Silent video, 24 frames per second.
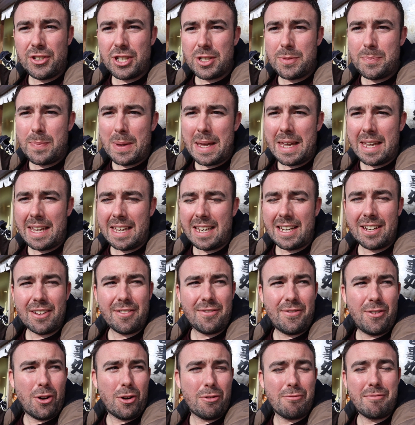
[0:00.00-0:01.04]
just been
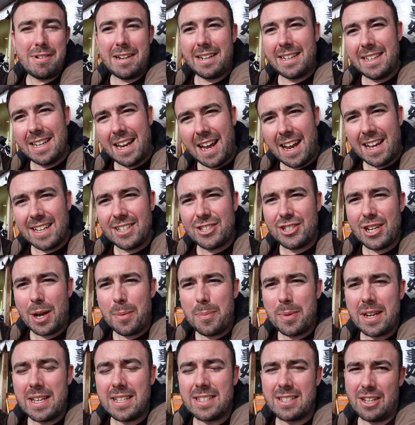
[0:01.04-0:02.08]
for a really nice
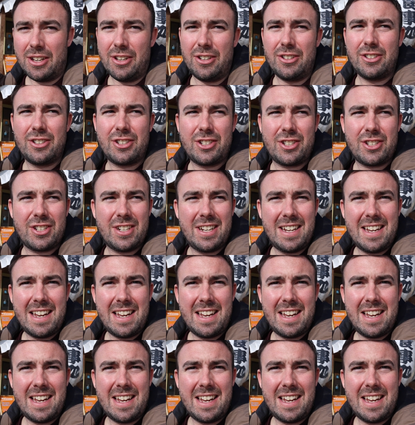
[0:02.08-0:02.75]
Japanese lunch